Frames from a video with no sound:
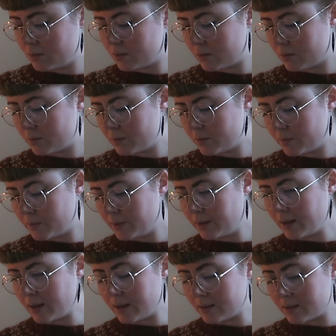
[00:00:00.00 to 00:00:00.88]
so it was
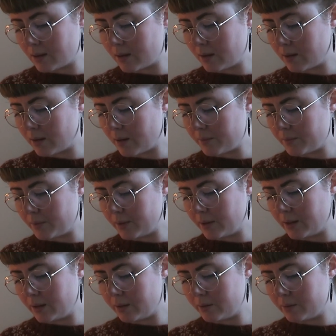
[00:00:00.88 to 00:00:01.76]
really nice. I have
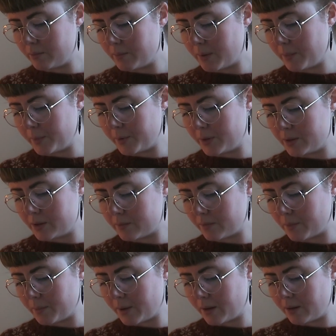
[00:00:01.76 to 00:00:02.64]
really good memories
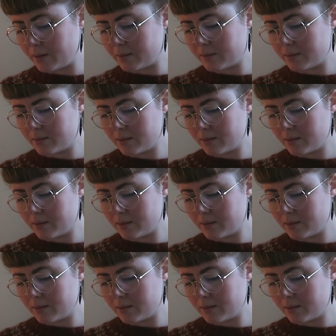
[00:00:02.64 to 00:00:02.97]
from my